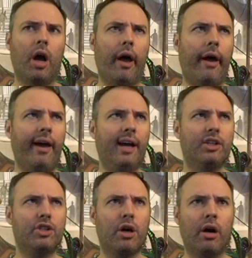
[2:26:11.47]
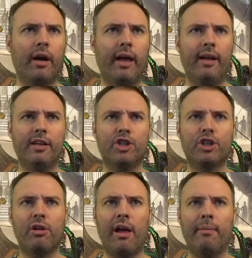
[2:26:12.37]
Okay, I turn any
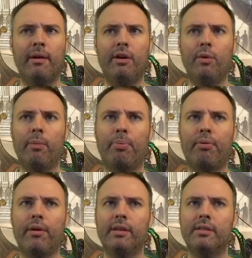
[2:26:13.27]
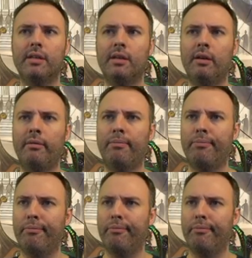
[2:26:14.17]
enchantment into a prison.